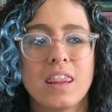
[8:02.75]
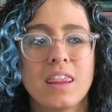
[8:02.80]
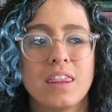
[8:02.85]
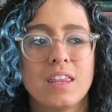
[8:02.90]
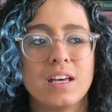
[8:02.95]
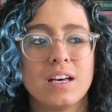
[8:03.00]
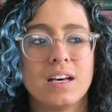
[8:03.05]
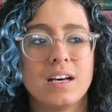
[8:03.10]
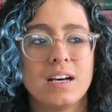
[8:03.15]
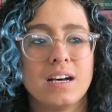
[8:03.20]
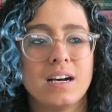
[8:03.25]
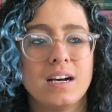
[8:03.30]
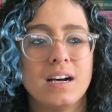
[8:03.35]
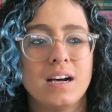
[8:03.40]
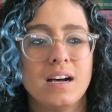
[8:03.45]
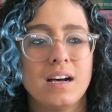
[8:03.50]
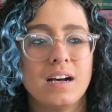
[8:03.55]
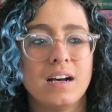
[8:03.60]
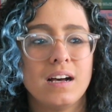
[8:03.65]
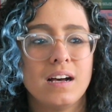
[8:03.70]

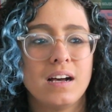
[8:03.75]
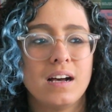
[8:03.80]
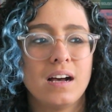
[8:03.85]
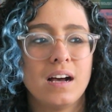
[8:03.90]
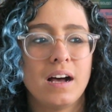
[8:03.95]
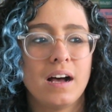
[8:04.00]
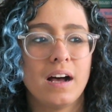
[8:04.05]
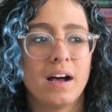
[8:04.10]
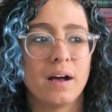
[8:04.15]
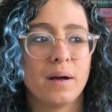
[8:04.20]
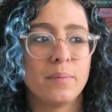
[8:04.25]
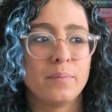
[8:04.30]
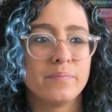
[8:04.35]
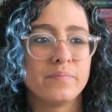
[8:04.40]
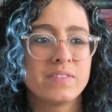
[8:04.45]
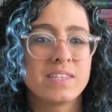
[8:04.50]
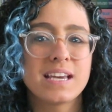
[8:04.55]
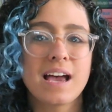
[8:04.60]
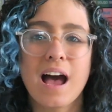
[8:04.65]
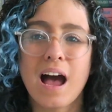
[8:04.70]
the
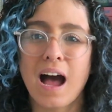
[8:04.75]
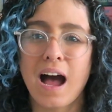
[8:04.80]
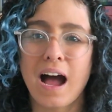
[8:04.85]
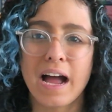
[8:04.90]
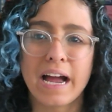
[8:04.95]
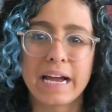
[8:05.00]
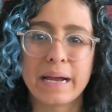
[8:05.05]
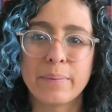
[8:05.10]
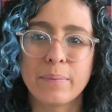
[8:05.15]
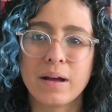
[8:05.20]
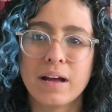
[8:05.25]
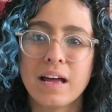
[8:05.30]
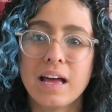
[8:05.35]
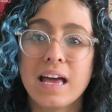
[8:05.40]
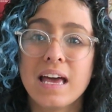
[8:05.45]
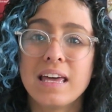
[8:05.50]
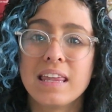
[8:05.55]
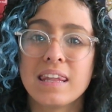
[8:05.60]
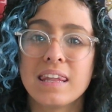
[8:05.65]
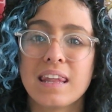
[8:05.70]
time
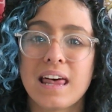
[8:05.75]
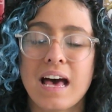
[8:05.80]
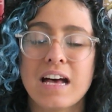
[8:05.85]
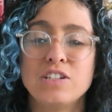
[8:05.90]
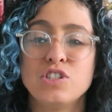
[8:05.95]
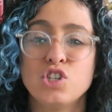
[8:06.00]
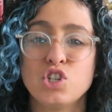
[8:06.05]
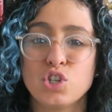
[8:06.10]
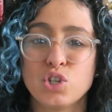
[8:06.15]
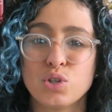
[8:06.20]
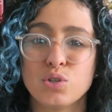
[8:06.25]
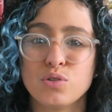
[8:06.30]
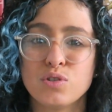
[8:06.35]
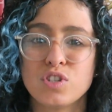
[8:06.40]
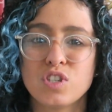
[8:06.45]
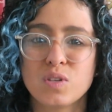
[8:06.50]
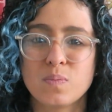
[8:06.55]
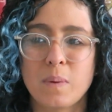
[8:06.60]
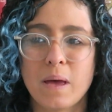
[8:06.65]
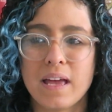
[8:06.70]
that Jude
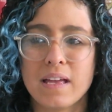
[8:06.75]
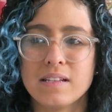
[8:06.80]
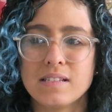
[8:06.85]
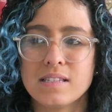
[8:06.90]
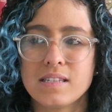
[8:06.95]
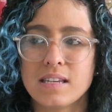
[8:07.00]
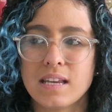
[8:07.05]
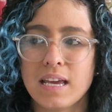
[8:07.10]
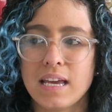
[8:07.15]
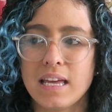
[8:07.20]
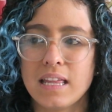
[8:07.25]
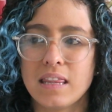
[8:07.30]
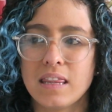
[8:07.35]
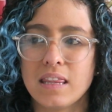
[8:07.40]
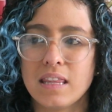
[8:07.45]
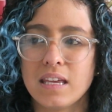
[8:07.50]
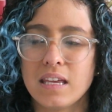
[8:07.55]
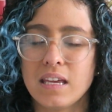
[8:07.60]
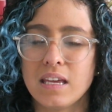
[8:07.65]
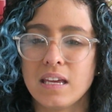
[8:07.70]
spent
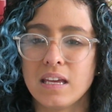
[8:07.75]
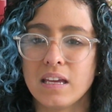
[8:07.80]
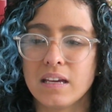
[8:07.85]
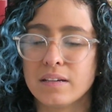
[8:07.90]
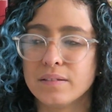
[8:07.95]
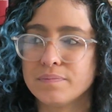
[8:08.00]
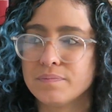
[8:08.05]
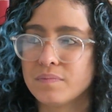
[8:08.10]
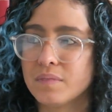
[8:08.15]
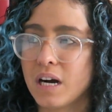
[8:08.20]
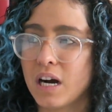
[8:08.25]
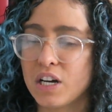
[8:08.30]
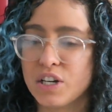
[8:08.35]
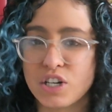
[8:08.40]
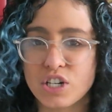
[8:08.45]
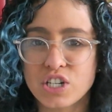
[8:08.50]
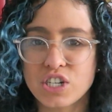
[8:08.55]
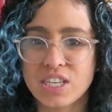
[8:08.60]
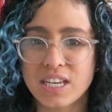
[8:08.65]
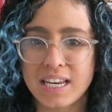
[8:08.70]
in the
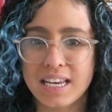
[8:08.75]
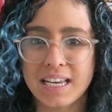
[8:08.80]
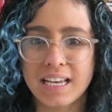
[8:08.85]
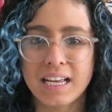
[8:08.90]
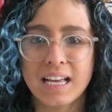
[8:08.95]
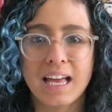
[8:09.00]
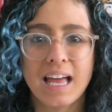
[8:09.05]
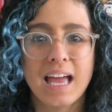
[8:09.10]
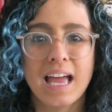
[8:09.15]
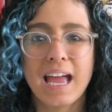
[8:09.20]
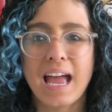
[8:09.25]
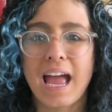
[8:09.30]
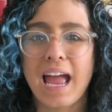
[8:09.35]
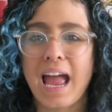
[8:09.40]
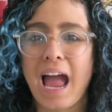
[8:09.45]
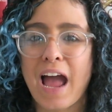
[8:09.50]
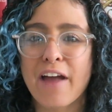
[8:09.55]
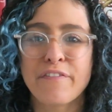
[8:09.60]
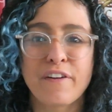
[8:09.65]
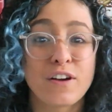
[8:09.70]
Undersea.
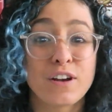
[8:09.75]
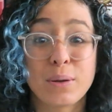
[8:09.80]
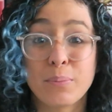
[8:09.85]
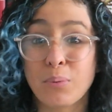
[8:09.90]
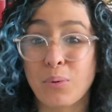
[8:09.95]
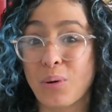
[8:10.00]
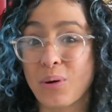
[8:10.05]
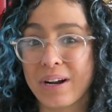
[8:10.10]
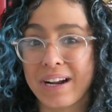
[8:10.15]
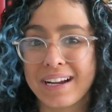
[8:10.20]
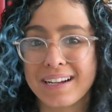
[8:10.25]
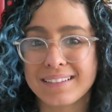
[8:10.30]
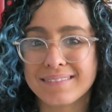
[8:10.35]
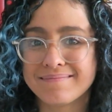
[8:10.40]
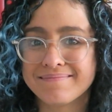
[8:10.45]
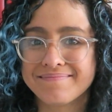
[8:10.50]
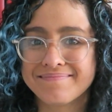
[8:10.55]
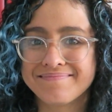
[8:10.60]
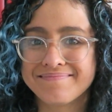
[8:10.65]
I found it boring.